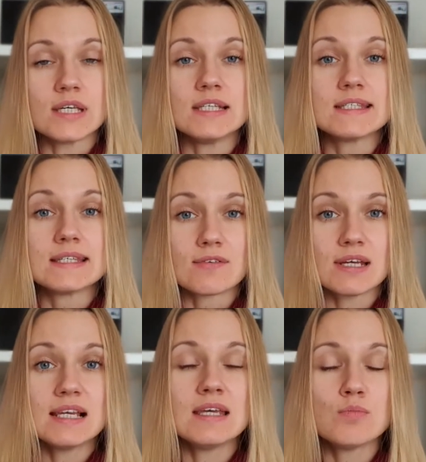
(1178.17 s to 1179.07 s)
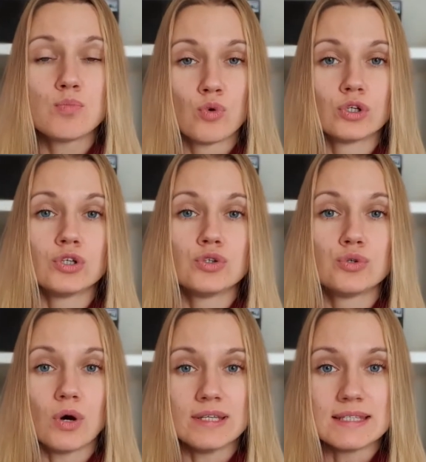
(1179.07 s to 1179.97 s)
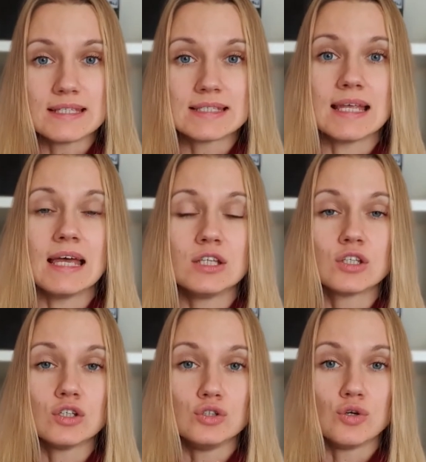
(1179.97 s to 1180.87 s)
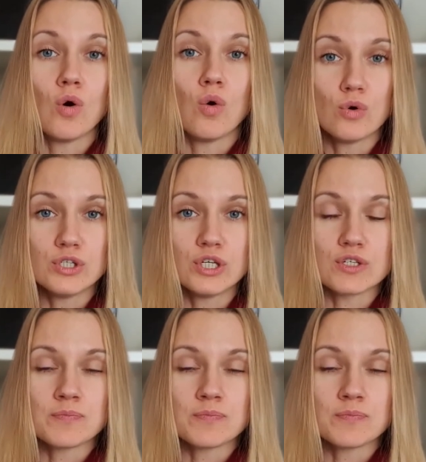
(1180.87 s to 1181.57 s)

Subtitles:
It's really important to understand your audience,